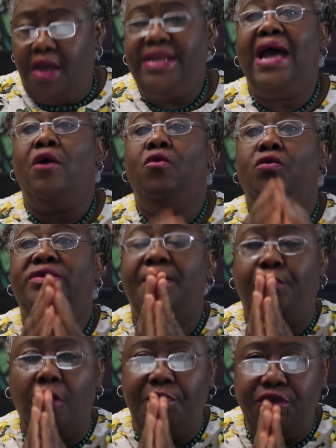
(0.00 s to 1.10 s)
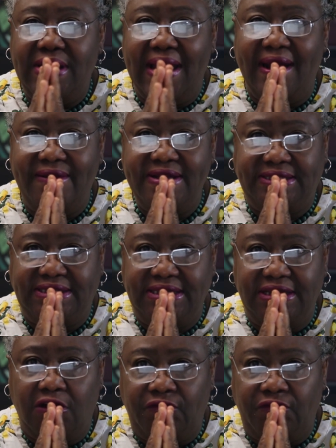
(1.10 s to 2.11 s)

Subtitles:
Now, the popularity